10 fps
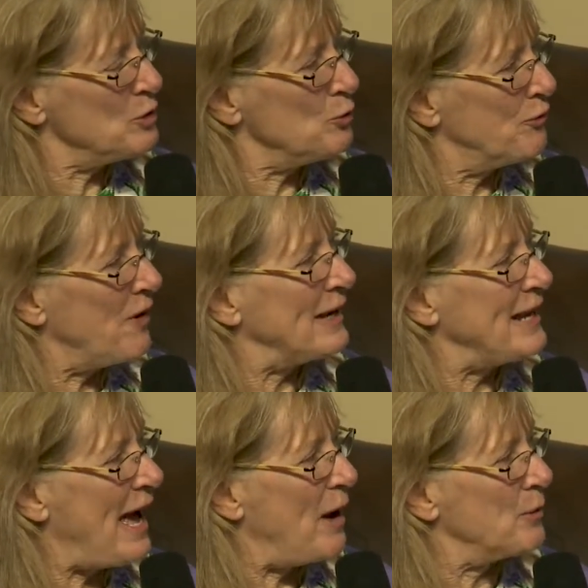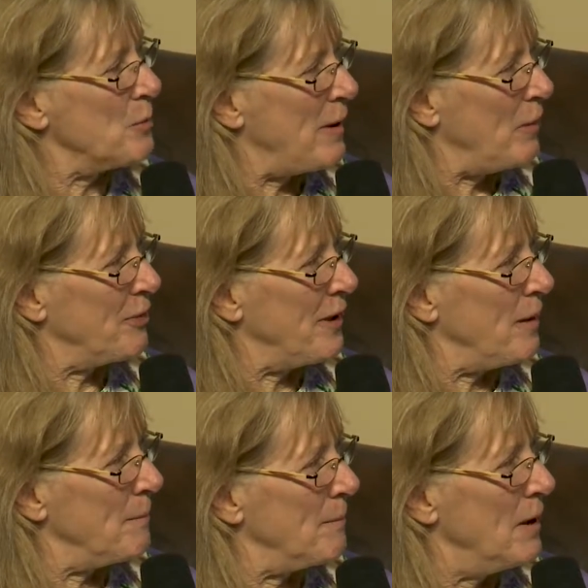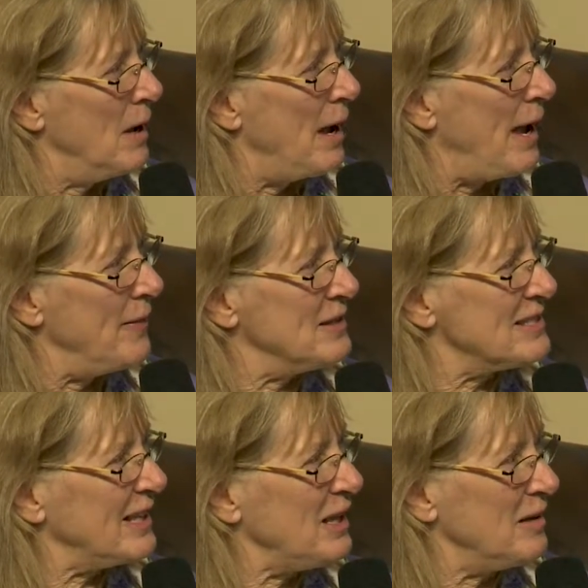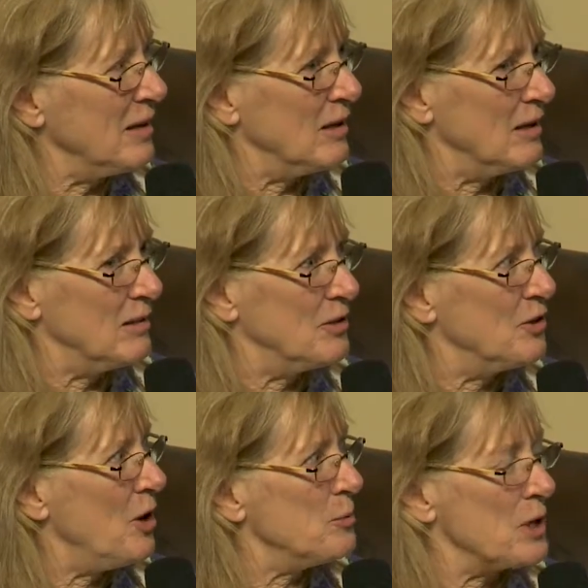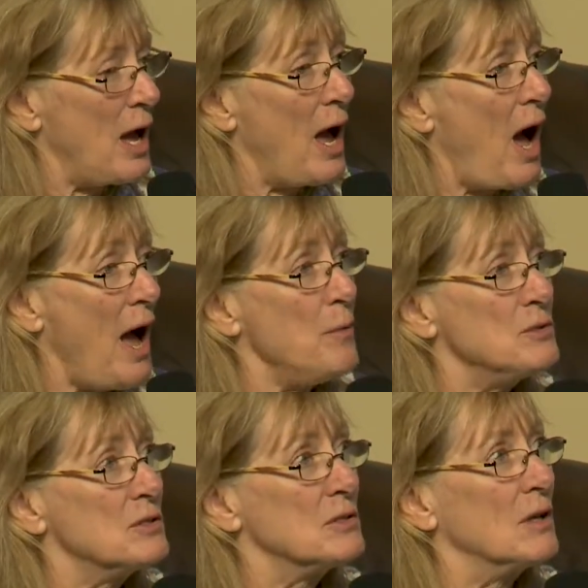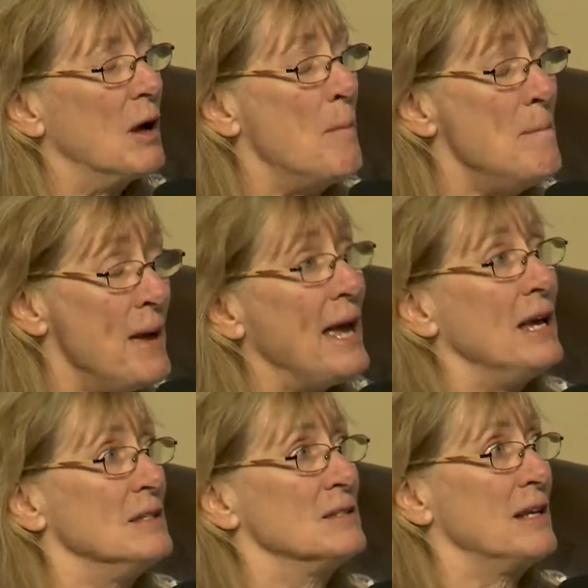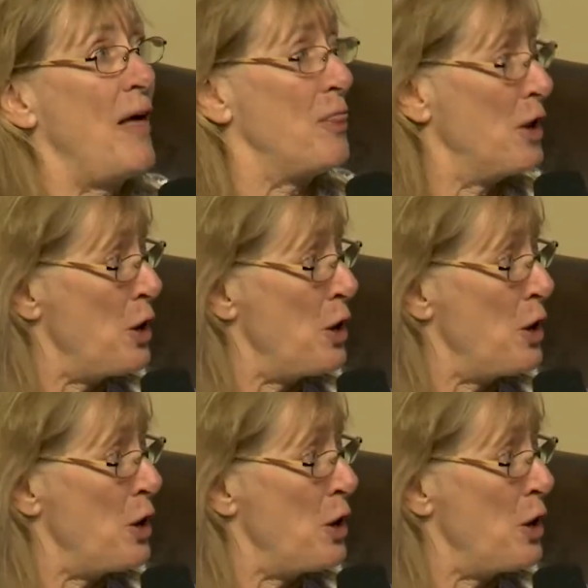did you find out about them? And then secondly, the numbers. I was amazed at the